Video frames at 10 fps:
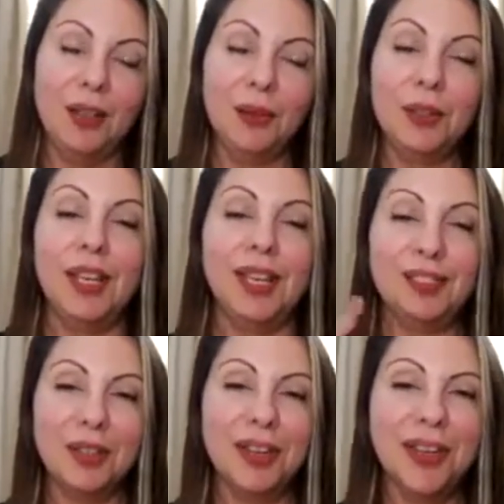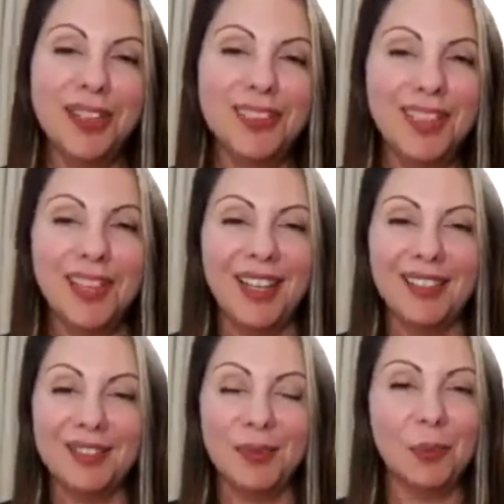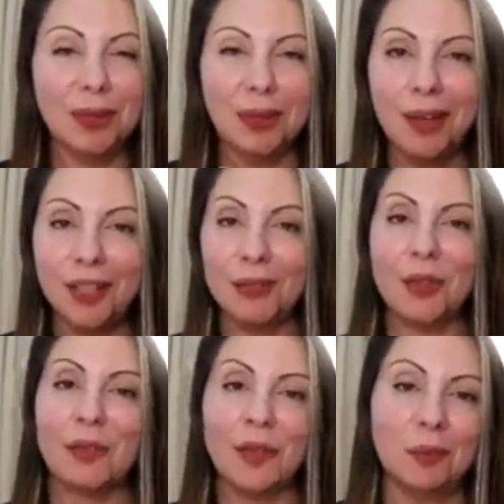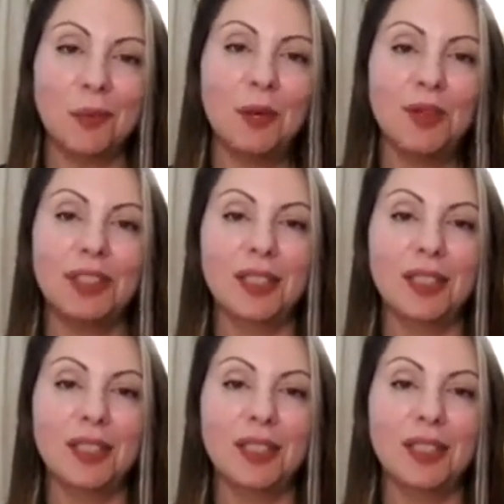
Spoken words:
Okay, so the next thing is the one thing I talk about most,